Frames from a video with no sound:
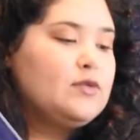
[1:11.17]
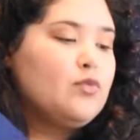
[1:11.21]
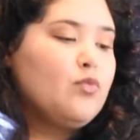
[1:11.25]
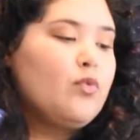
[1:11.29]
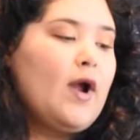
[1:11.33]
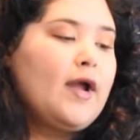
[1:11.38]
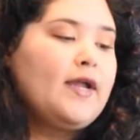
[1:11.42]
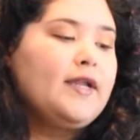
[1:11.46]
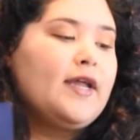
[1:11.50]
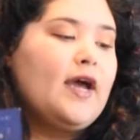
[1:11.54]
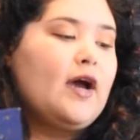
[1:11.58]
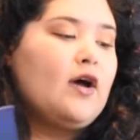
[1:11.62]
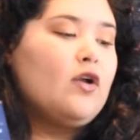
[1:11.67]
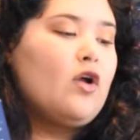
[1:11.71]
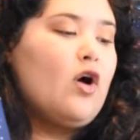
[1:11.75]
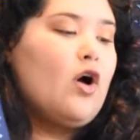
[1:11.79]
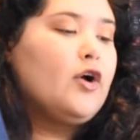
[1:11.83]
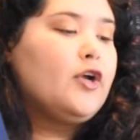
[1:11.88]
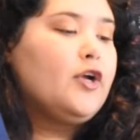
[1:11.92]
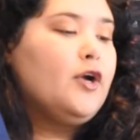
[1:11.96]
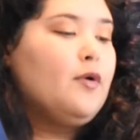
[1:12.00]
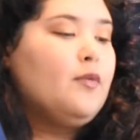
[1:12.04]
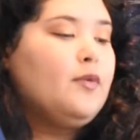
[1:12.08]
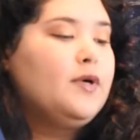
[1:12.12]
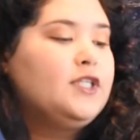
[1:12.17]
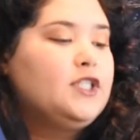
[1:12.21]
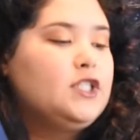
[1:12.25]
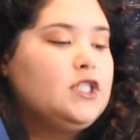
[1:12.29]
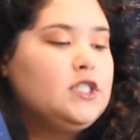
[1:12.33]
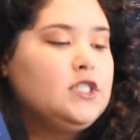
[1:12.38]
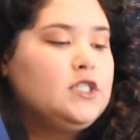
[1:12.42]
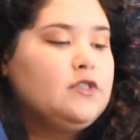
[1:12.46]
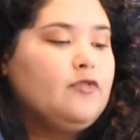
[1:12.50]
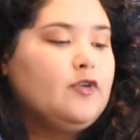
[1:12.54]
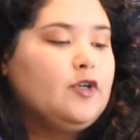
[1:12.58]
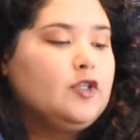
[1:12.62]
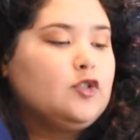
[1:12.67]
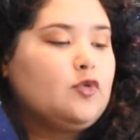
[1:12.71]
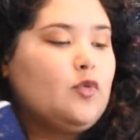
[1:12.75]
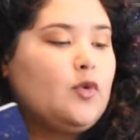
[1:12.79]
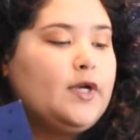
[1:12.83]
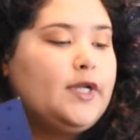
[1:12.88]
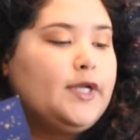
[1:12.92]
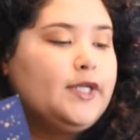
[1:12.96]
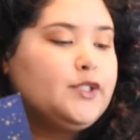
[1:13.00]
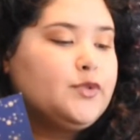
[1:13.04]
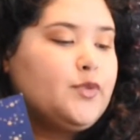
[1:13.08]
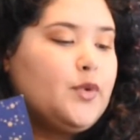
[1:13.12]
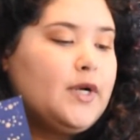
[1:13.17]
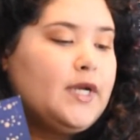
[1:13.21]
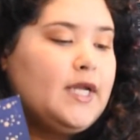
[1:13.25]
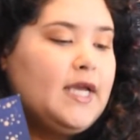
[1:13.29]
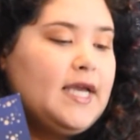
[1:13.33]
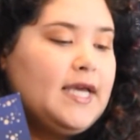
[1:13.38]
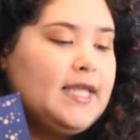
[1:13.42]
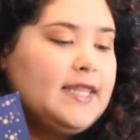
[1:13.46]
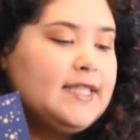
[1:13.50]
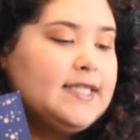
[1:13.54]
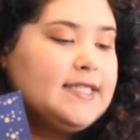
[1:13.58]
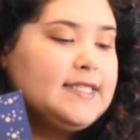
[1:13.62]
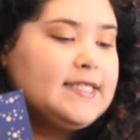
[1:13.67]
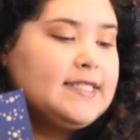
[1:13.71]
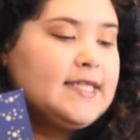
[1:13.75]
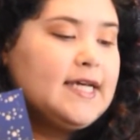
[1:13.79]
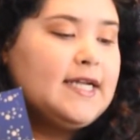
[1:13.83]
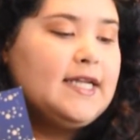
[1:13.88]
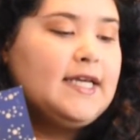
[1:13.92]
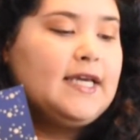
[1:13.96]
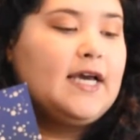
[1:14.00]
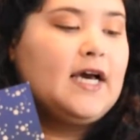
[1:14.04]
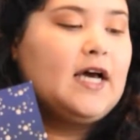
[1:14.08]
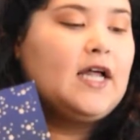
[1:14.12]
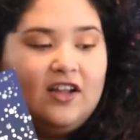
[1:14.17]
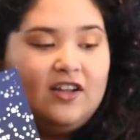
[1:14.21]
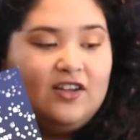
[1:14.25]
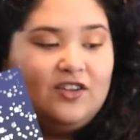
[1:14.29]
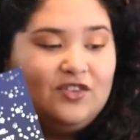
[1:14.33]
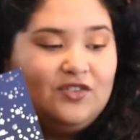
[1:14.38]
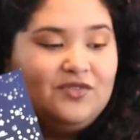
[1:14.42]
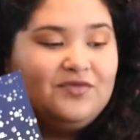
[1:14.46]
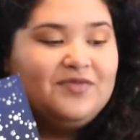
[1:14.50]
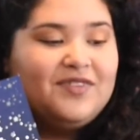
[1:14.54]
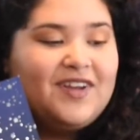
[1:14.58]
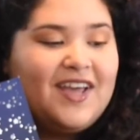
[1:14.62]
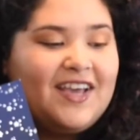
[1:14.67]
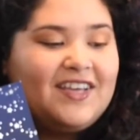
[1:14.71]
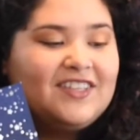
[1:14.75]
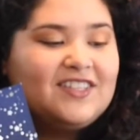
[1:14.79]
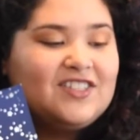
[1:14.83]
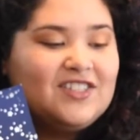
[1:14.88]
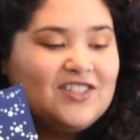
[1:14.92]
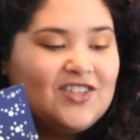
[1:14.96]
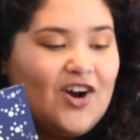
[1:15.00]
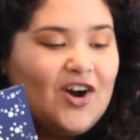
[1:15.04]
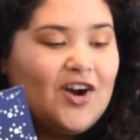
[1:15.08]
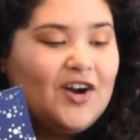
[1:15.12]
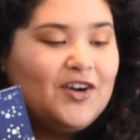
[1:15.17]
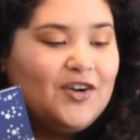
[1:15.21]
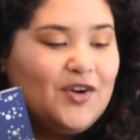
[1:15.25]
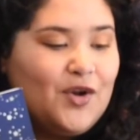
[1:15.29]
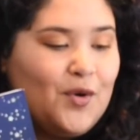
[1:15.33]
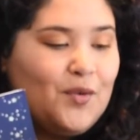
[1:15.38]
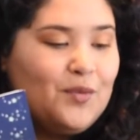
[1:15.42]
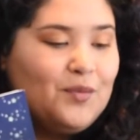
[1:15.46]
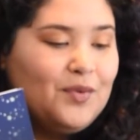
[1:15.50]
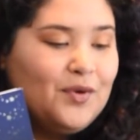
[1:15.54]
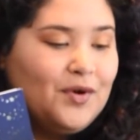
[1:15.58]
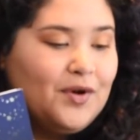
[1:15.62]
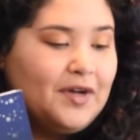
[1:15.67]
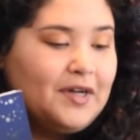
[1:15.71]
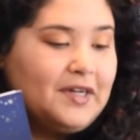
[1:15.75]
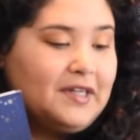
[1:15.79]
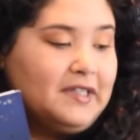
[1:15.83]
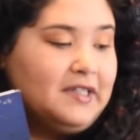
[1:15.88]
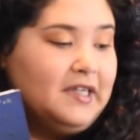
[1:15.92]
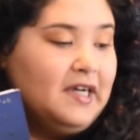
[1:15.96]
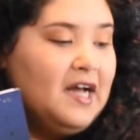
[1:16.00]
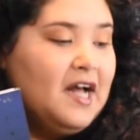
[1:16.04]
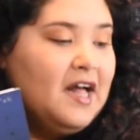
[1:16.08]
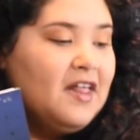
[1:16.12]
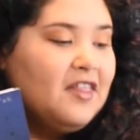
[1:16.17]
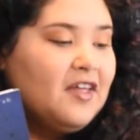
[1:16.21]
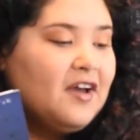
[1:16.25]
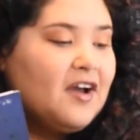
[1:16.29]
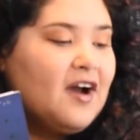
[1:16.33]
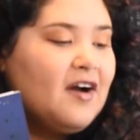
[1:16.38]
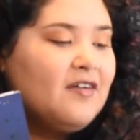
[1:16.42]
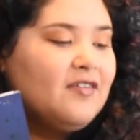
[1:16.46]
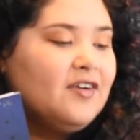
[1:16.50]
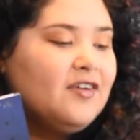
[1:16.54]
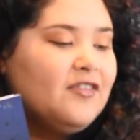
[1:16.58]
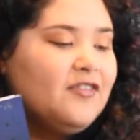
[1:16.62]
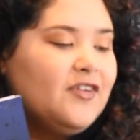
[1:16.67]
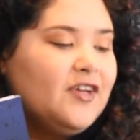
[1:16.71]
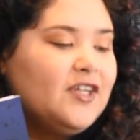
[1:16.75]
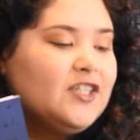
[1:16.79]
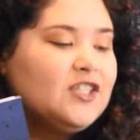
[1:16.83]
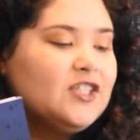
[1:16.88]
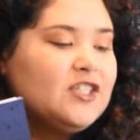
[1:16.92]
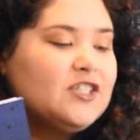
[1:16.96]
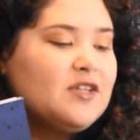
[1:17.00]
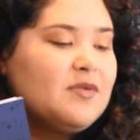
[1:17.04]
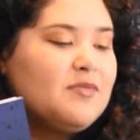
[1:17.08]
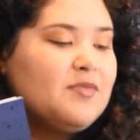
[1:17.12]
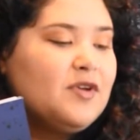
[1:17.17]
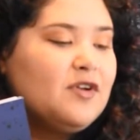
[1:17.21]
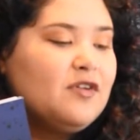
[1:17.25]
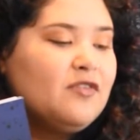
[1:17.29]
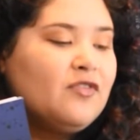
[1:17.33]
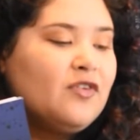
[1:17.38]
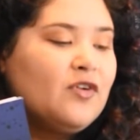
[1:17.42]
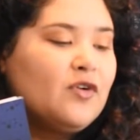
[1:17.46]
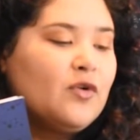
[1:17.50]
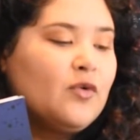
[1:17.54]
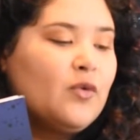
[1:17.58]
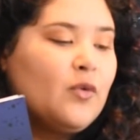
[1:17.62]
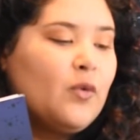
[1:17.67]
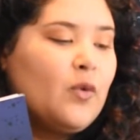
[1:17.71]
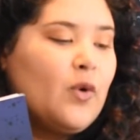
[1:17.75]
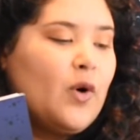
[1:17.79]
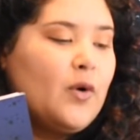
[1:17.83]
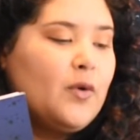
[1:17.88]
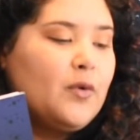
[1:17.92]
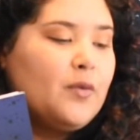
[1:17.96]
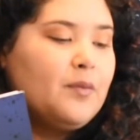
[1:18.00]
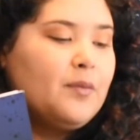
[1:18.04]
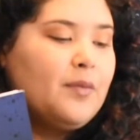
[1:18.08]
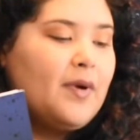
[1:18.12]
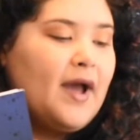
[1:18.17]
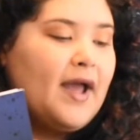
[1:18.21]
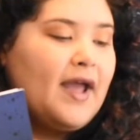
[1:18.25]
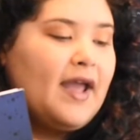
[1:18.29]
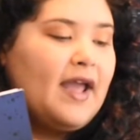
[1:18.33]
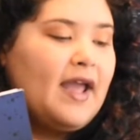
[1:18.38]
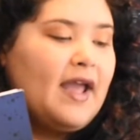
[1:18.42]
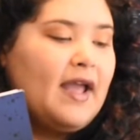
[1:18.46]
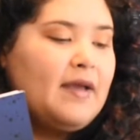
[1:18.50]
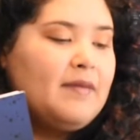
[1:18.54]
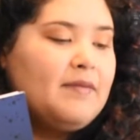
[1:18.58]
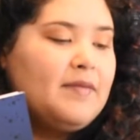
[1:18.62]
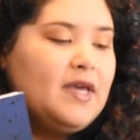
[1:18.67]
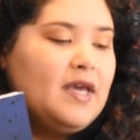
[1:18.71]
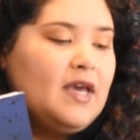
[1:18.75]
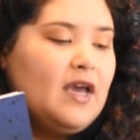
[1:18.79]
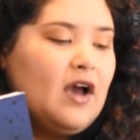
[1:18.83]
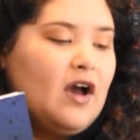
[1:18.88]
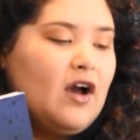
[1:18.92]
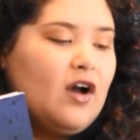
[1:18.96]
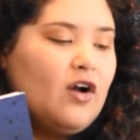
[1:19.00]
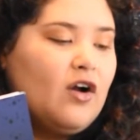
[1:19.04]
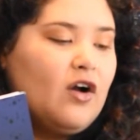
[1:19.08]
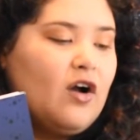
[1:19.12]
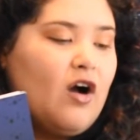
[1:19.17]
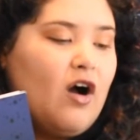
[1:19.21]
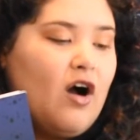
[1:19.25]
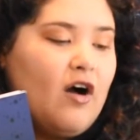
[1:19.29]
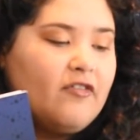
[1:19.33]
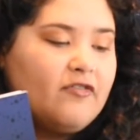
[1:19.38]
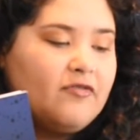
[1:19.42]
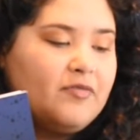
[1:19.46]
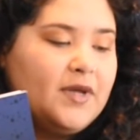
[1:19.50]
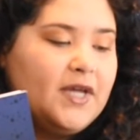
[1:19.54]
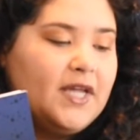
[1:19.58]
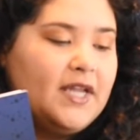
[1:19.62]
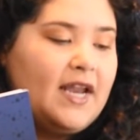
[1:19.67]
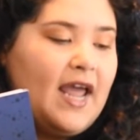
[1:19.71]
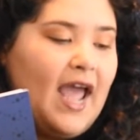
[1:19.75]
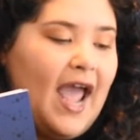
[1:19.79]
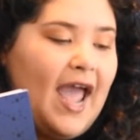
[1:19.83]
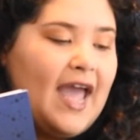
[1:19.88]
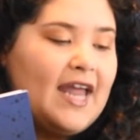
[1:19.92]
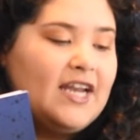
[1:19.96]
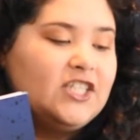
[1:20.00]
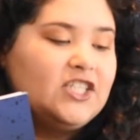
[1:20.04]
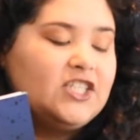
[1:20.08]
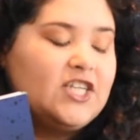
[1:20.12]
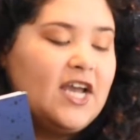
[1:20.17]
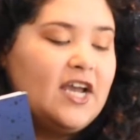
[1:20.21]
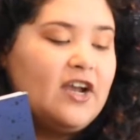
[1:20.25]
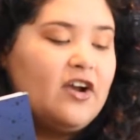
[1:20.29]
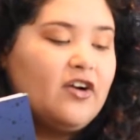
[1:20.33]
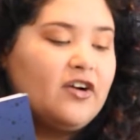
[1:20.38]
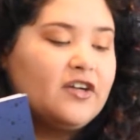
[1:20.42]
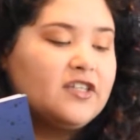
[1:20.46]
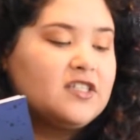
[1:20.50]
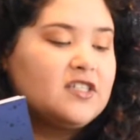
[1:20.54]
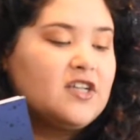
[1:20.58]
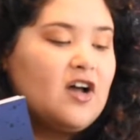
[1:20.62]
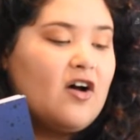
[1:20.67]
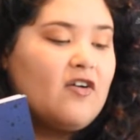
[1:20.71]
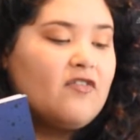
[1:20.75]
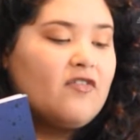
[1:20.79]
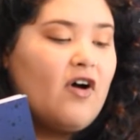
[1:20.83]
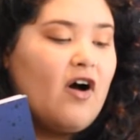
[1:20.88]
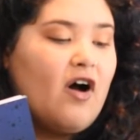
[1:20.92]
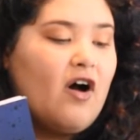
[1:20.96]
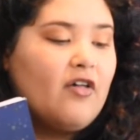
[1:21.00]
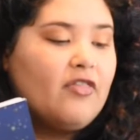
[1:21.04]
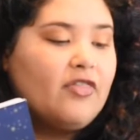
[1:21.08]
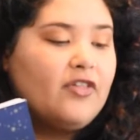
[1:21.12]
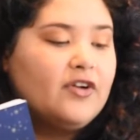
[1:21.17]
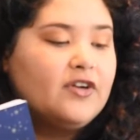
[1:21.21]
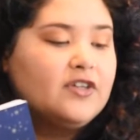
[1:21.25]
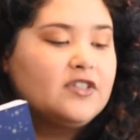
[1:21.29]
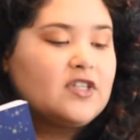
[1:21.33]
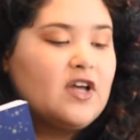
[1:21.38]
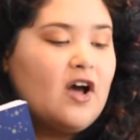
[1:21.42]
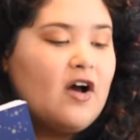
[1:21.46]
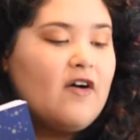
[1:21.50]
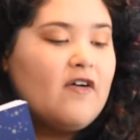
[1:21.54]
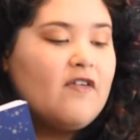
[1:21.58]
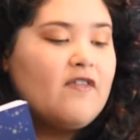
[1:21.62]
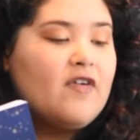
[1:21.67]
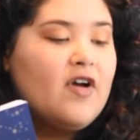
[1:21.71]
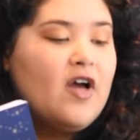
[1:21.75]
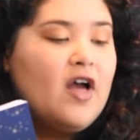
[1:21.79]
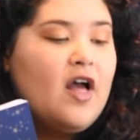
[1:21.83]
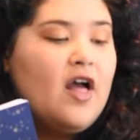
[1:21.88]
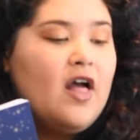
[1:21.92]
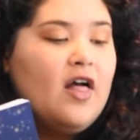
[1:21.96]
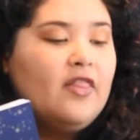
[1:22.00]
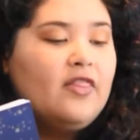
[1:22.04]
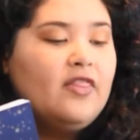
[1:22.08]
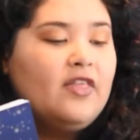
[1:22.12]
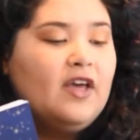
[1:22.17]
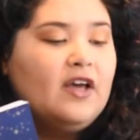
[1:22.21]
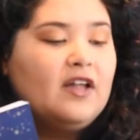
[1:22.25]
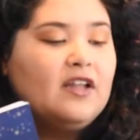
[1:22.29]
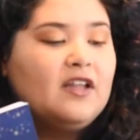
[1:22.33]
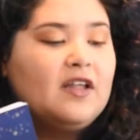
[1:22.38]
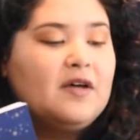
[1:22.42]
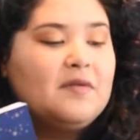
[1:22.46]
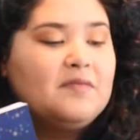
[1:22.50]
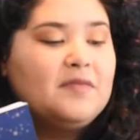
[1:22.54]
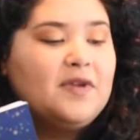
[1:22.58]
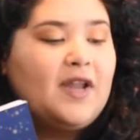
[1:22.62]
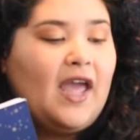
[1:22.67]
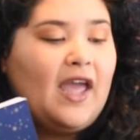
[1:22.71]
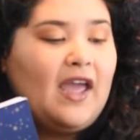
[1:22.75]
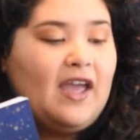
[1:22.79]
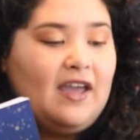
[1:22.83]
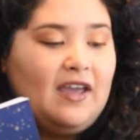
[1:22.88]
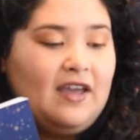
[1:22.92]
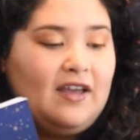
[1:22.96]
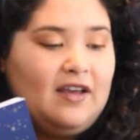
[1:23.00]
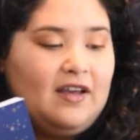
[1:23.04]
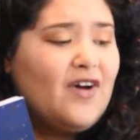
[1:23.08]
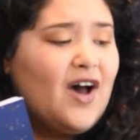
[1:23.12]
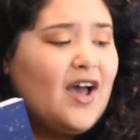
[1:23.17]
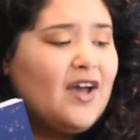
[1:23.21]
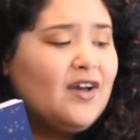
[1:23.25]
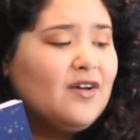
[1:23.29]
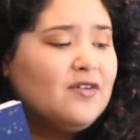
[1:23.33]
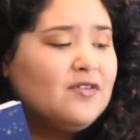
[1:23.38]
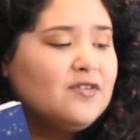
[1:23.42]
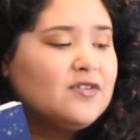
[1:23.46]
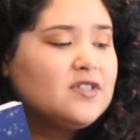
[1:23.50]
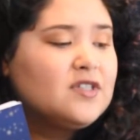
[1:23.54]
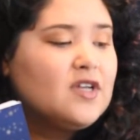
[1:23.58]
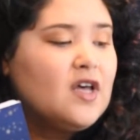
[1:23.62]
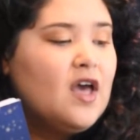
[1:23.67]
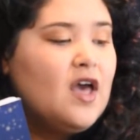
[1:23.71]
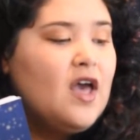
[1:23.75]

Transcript: write down all your wishes for 2020 in the stunning Alumne Star notebook. The cover features a beautiful quote by Amy Kaufman and Jay Kristoff, authors of the Alumni Files